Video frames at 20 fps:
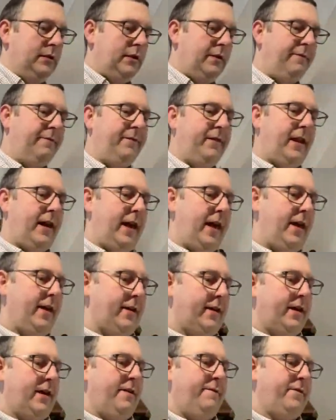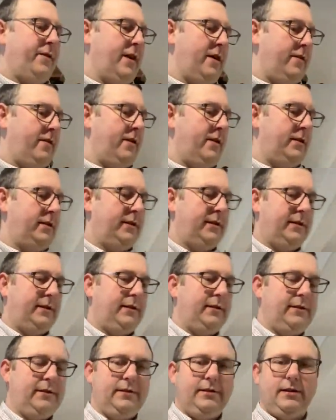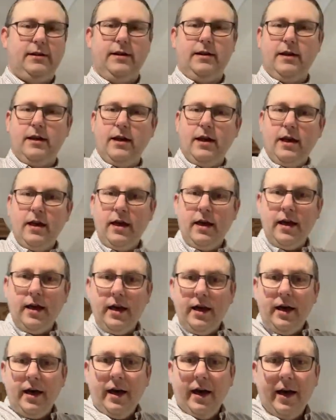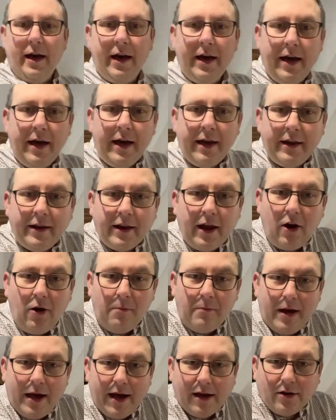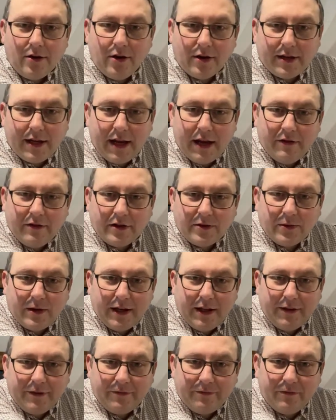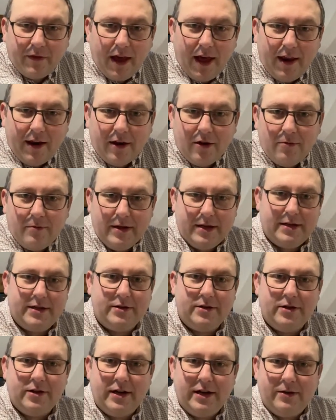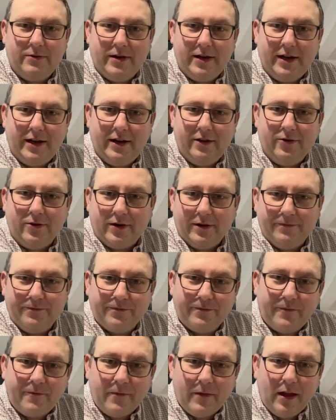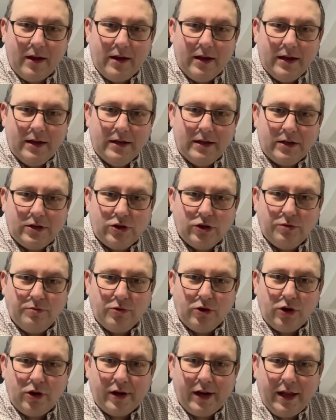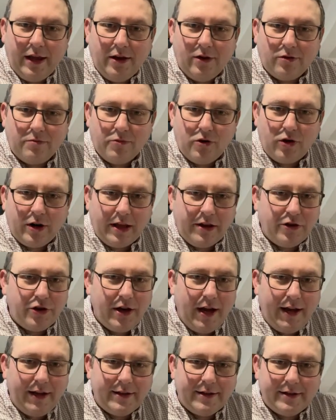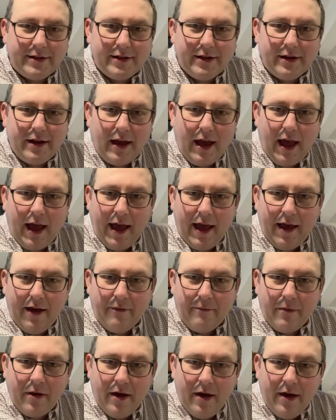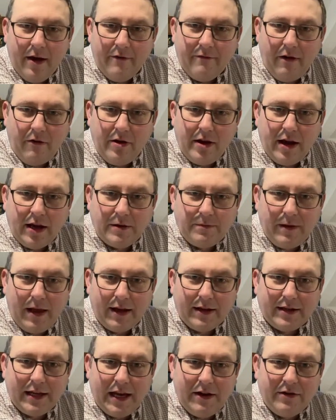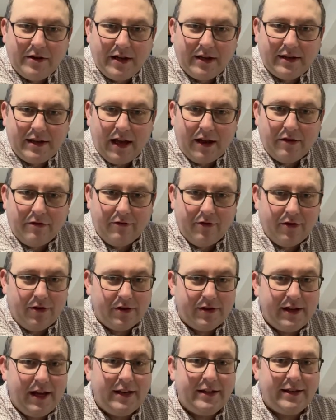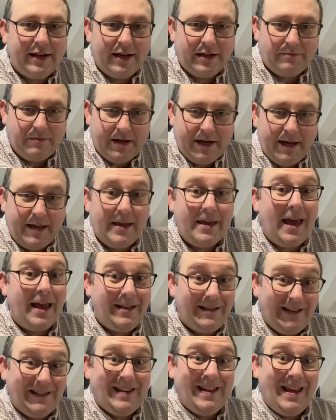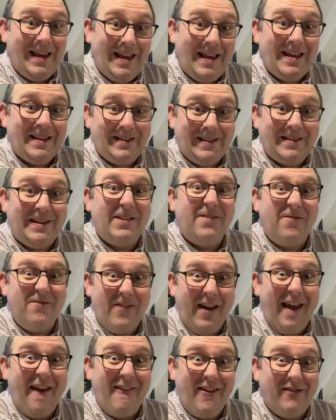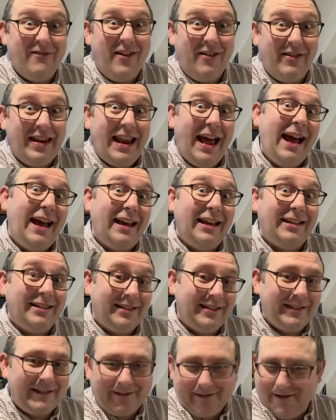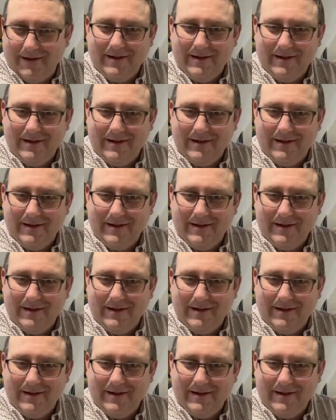Flyer, can't forget that. And oh, Margot's here as well. Hello, Margot. How are you? Good morning, chat. Very nice Black Series is that Thrawn set, says Mike. Yes, it is. It is very, very nice.